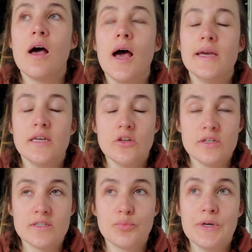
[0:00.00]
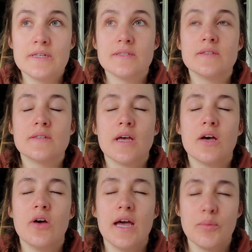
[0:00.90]
I cannot express
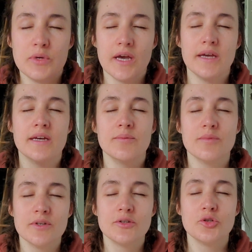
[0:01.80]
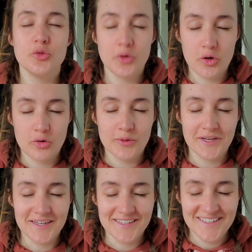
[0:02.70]
how happy I am to be home
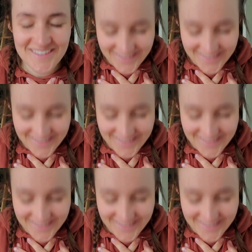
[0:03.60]
again.